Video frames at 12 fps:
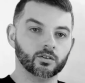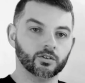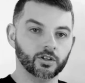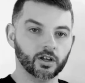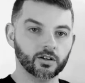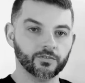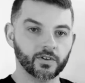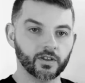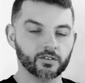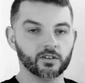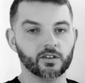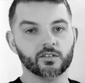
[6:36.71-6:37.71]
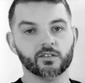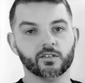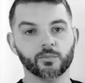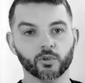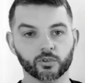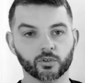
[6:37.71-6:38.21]
the other phase of this is
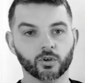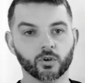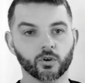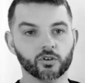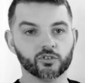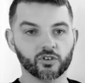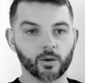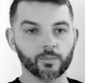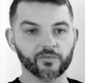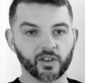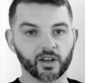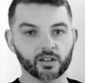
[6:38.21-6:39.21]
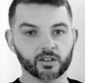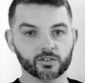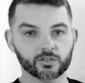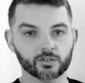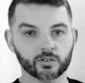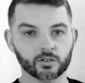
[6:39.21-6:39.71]
the Milton Kort drop
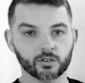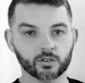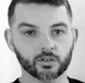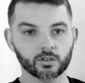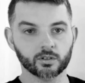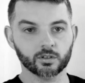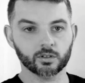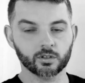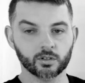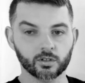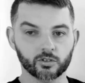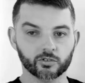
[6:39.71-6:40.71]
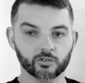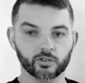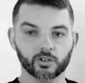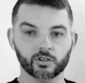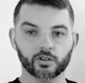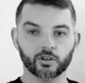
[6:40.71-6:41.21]
vanish. So
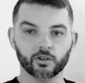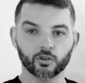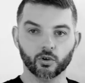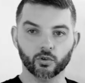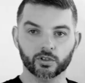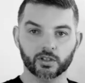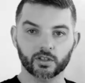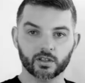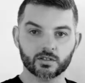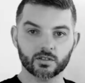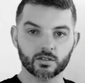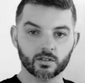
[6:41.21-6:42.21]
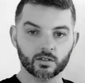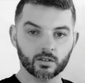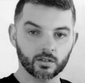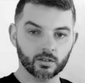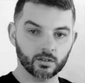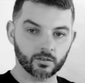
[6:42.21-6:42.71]
literally you're holding this
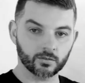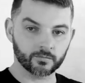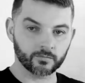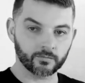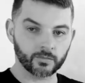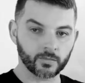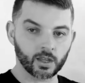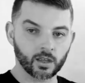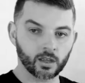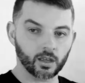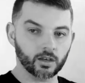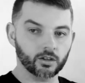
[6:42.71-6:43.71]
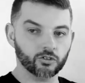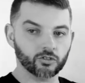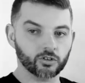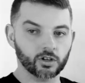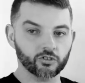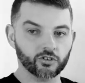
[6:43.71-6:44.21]
and you're
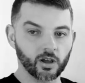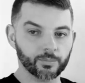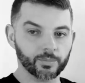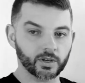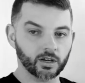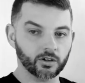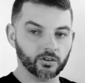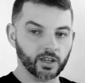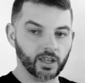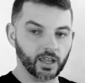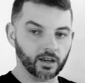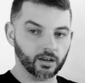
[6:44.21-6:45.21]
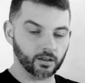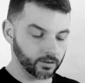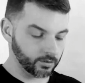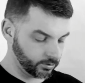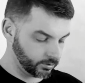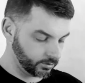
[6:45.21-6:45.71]
just gonna drop it in your hand,
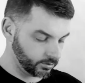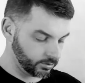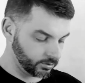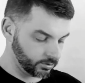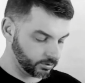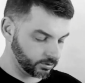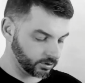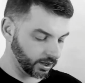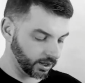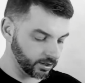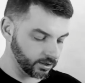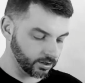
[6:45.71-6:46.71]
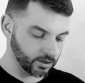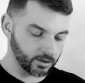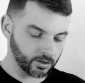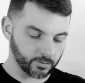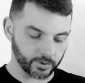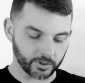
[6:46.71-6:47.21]
okay?
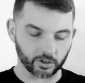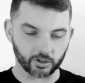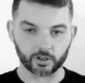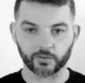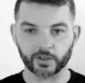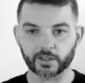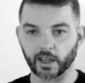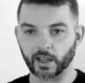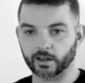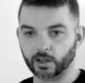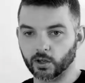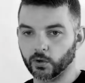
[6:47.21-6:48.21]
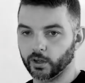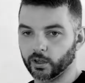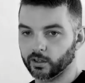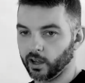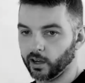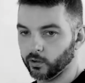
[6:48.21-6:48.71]
But you're gonna retain the
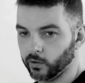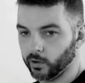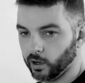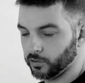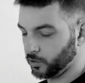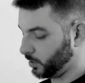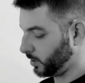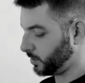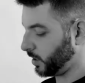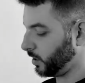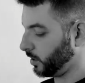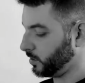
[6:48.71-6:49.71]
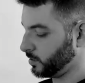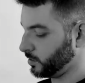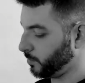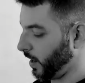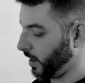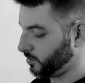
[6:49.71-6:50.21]
coin. Kainoa also does that, and he's a
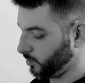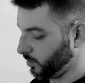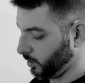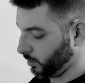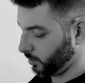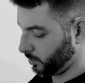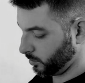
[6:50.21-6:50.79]
master at it.